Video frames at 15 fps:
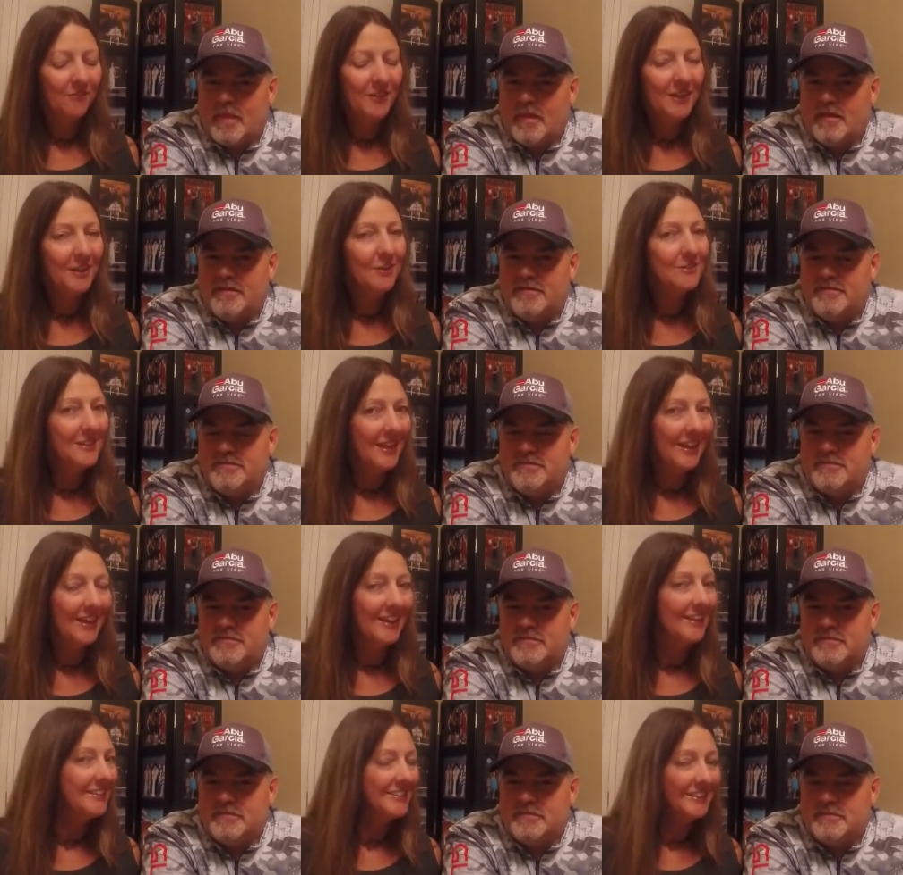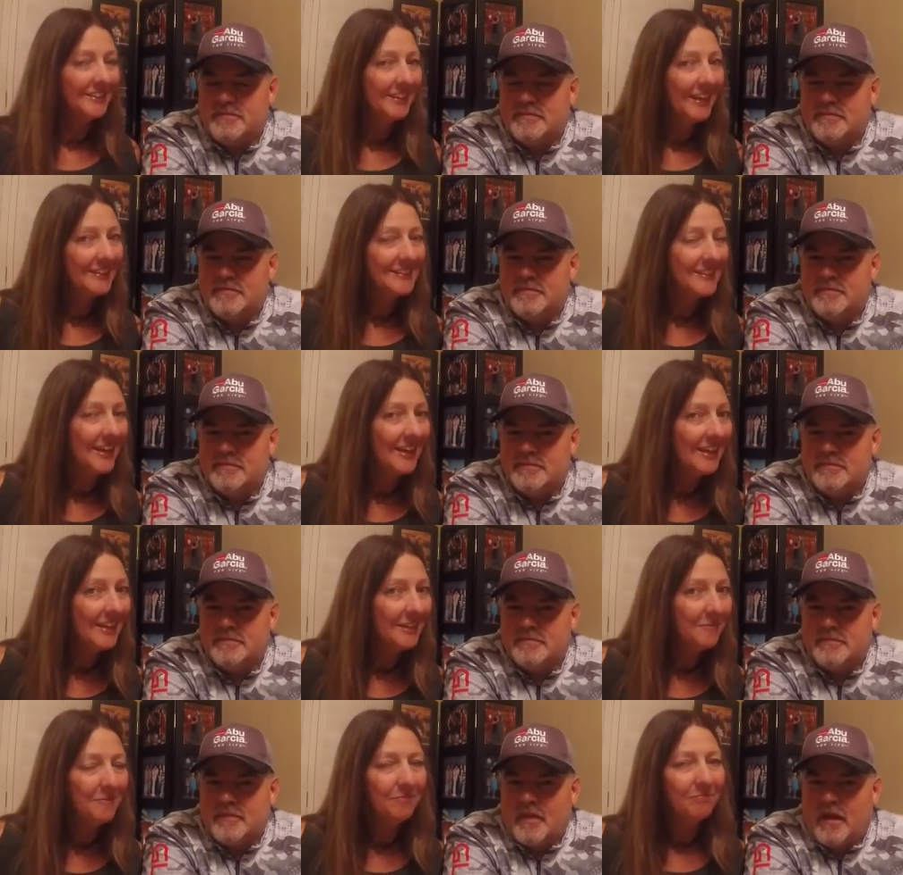Speaker 1: our videos, and until next
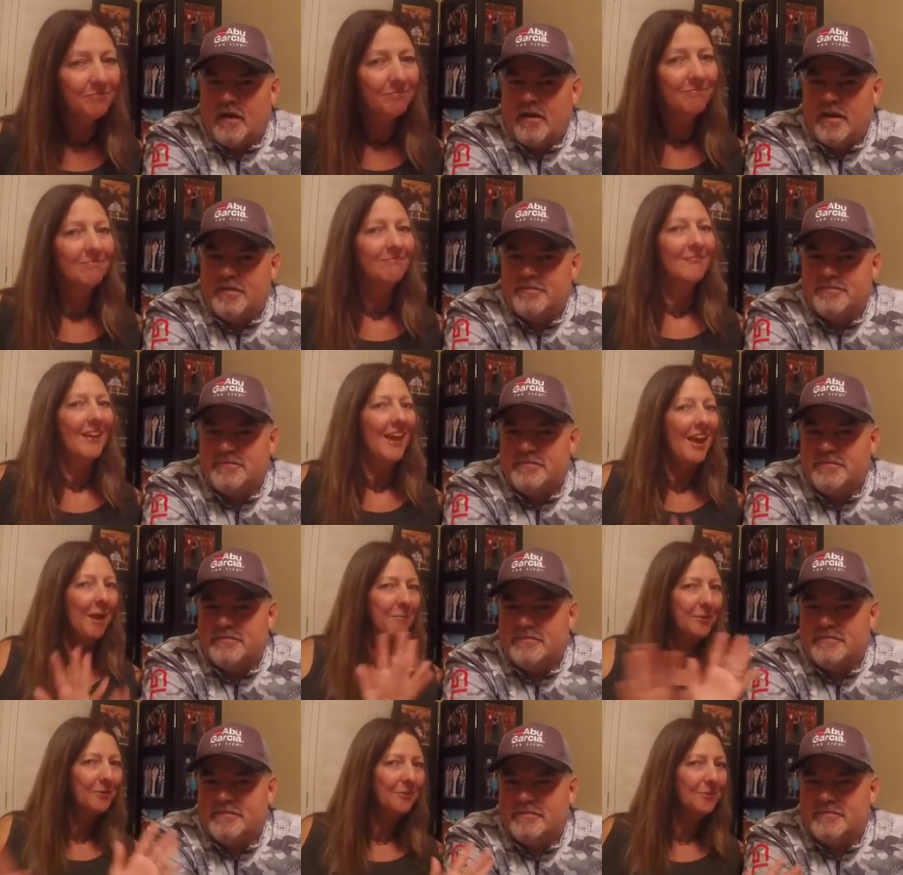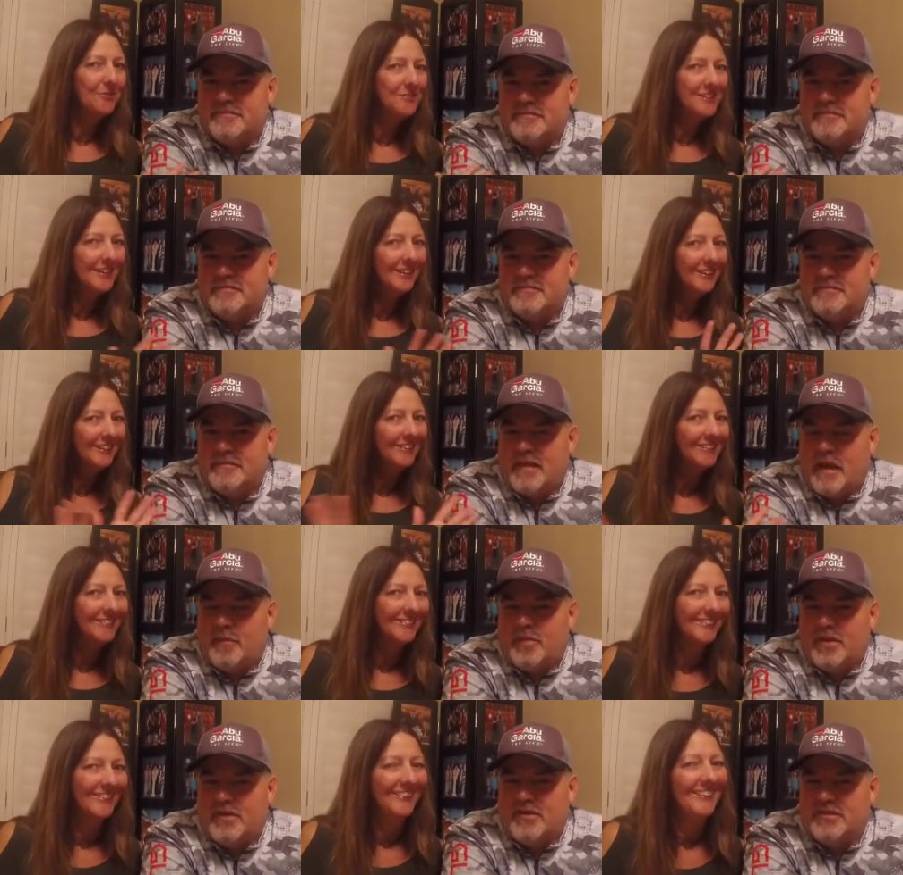time. All right. Happy cruising.
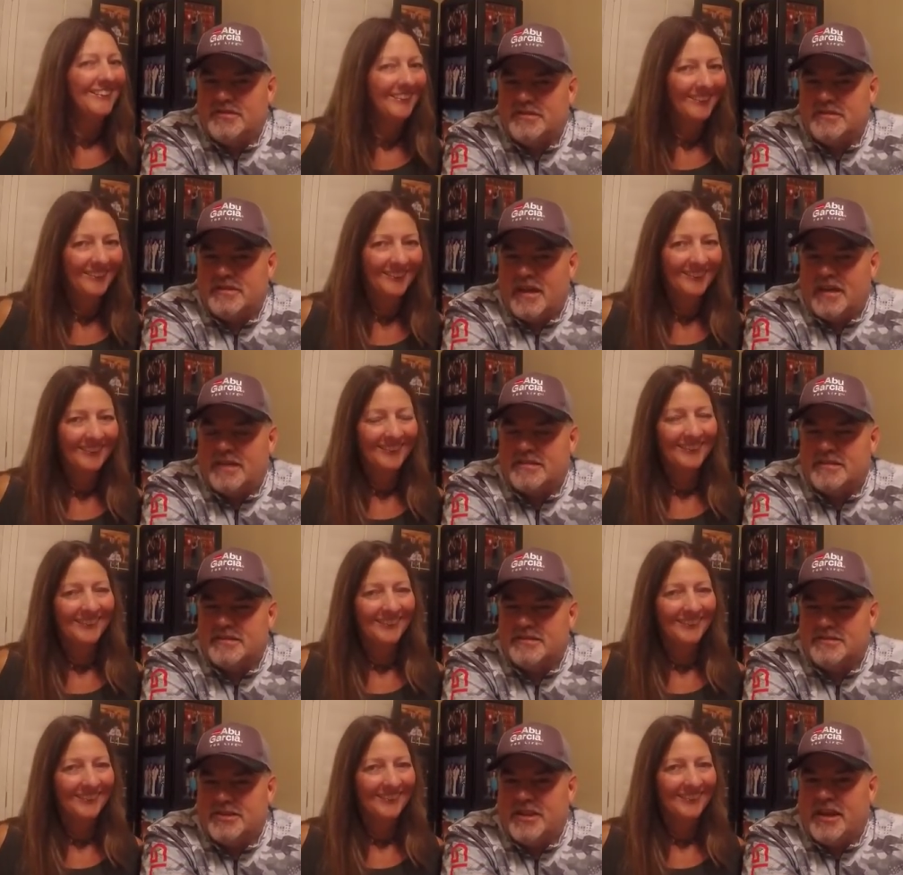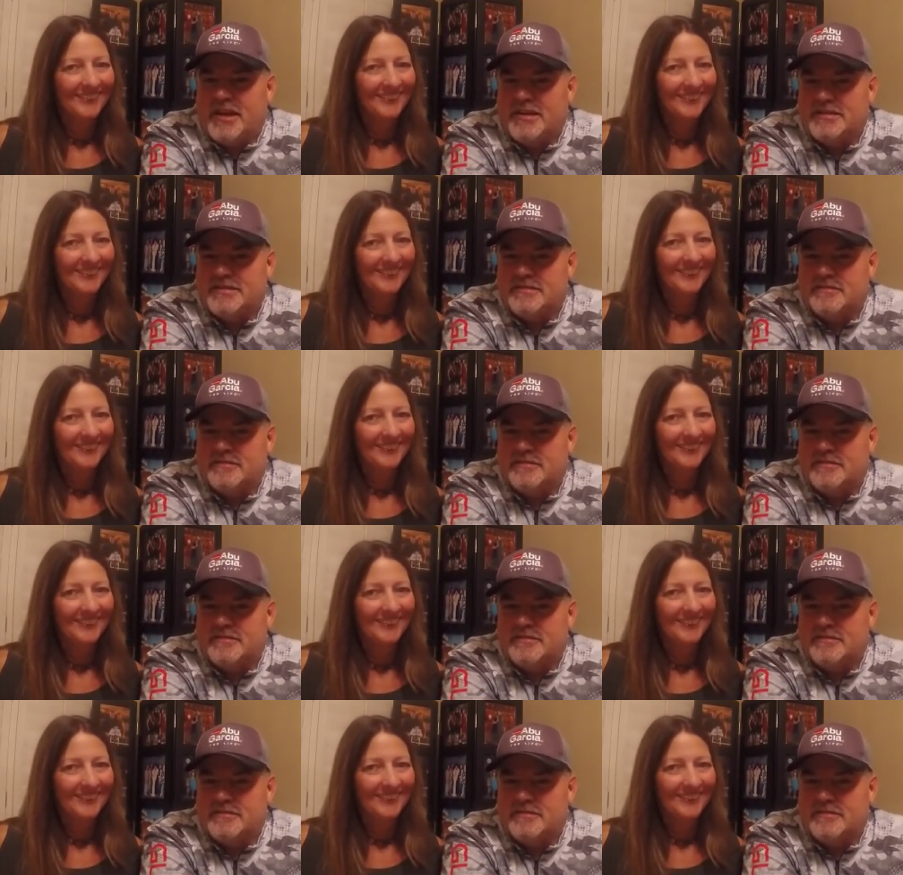
Speaker 2: Happy cruising. Thanks. See ya.